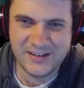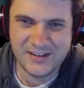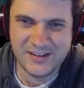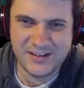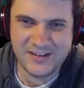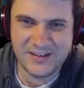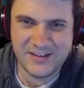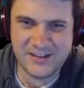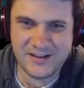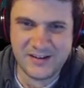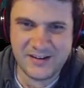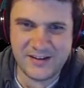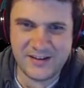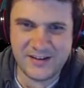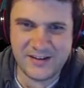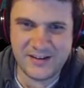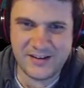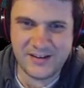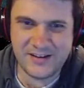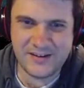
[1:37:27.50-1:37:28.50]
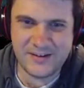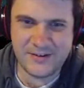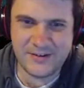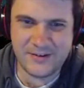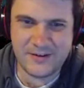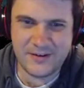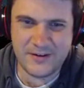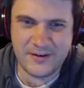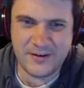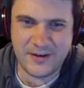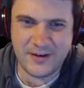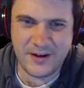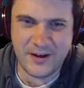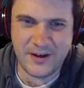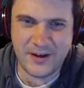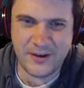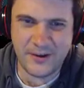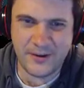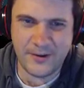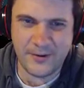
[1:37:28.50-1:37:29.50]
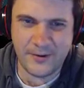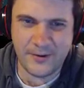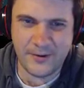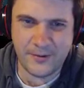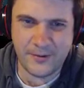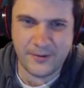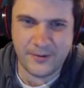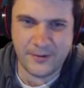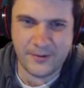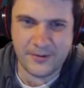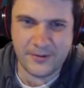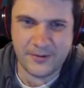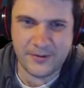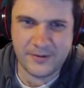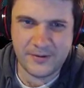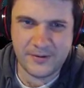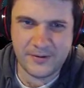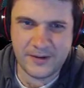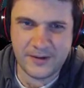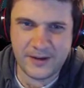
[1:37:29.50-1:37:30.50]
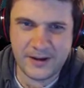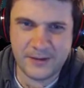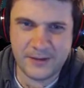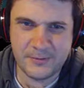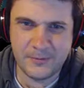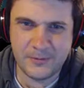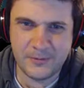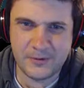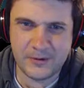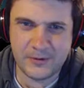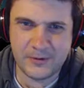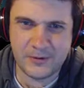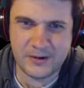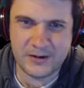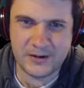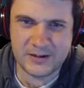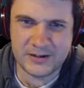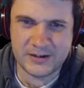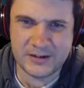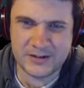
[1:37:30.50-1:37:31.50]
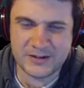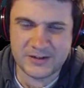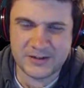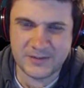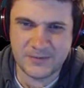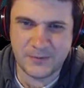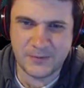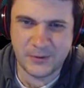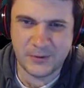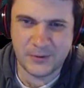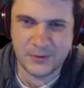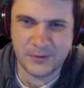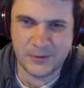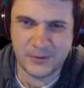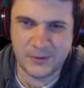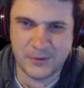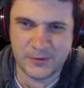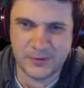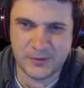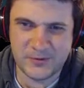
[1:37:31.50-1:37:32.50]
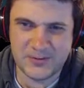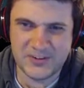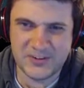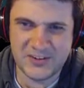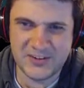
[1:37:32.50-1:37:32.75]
Oh, no. I really wanted to get this in 4 moves.